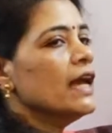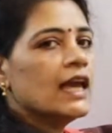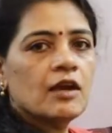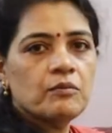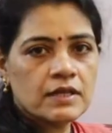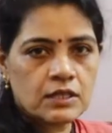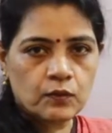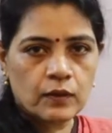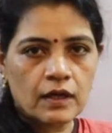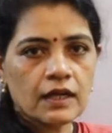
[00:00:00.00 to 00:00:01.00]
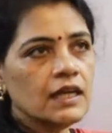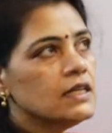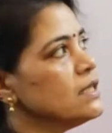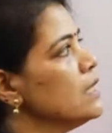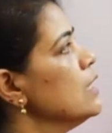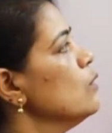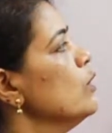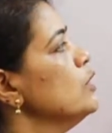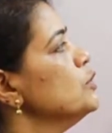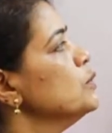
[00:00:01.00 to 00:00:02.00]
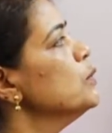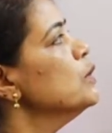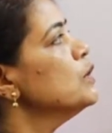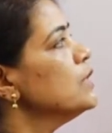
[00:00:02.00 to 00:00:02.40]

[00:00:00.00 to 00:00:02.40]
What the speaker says: hemisphere is equal to